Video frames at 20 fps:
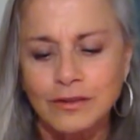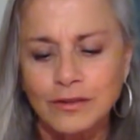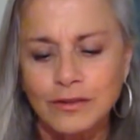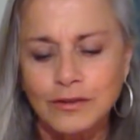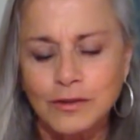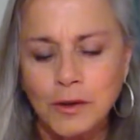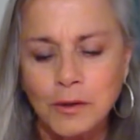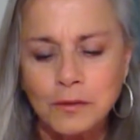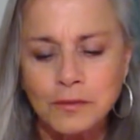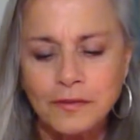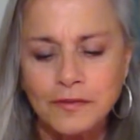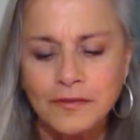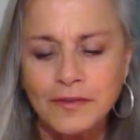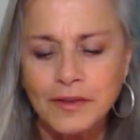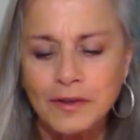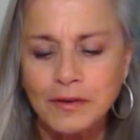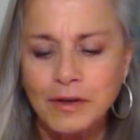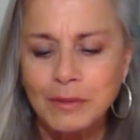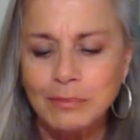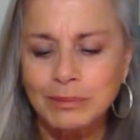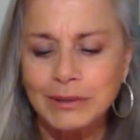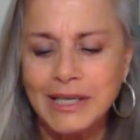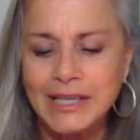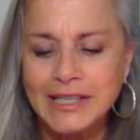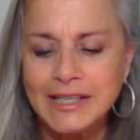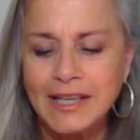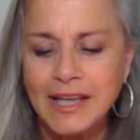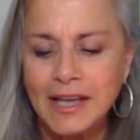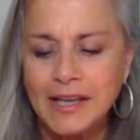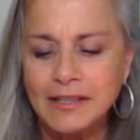Don't fear a blank
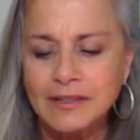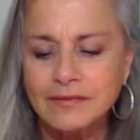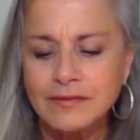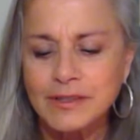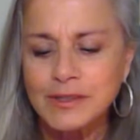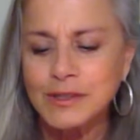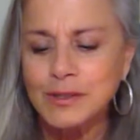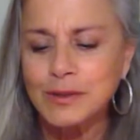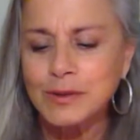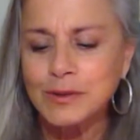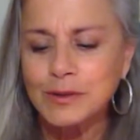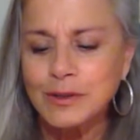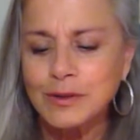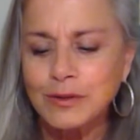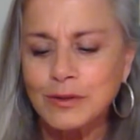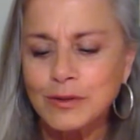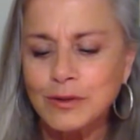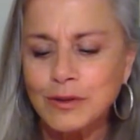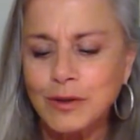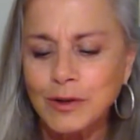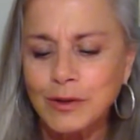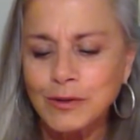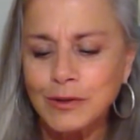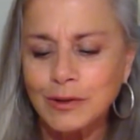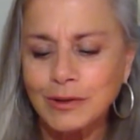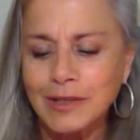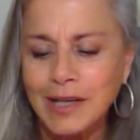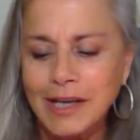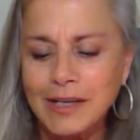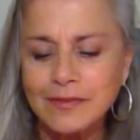canvas. Use it to turn your
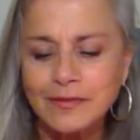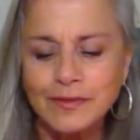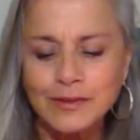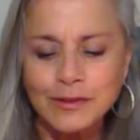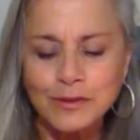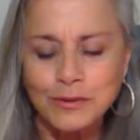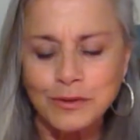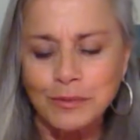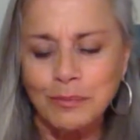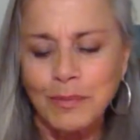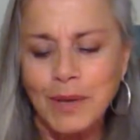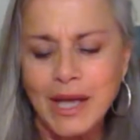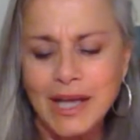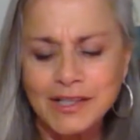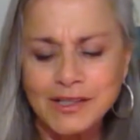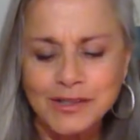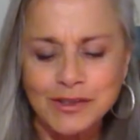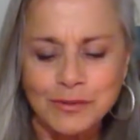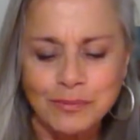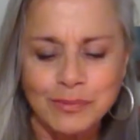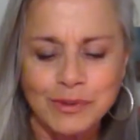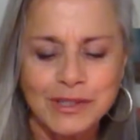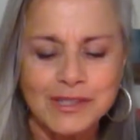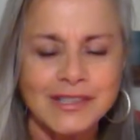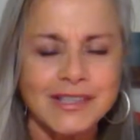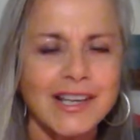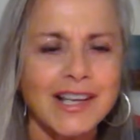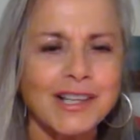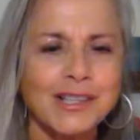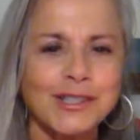life into a masterpiece.
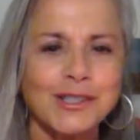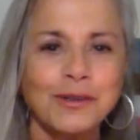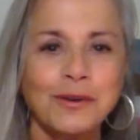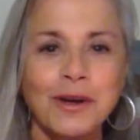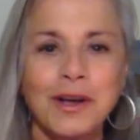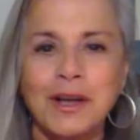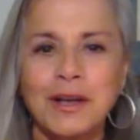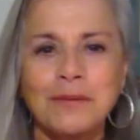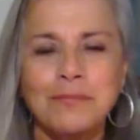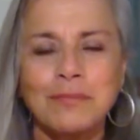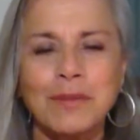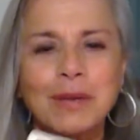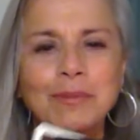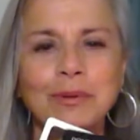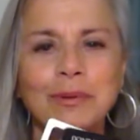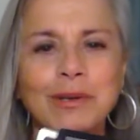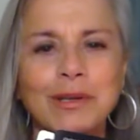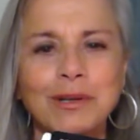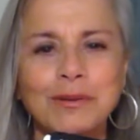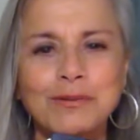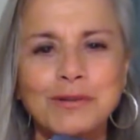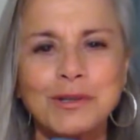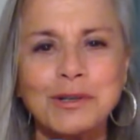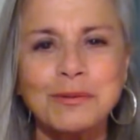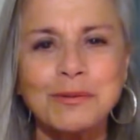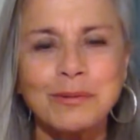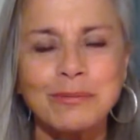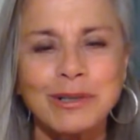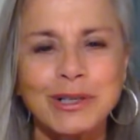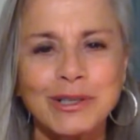Yeah, so maybe we don't know
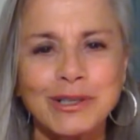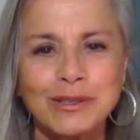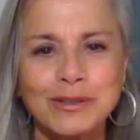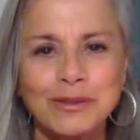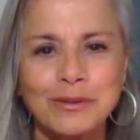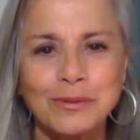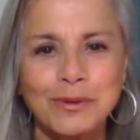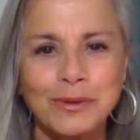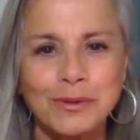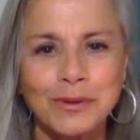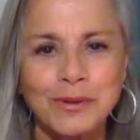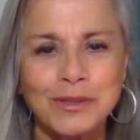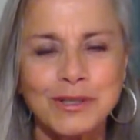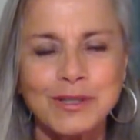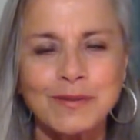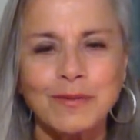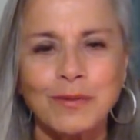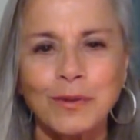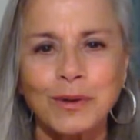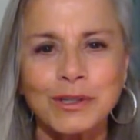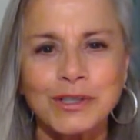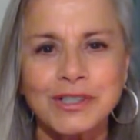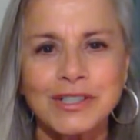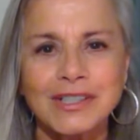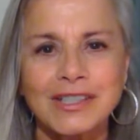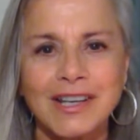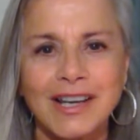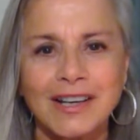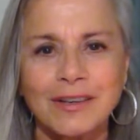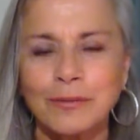what we're going to do with all this fortune
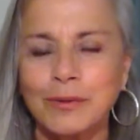yet.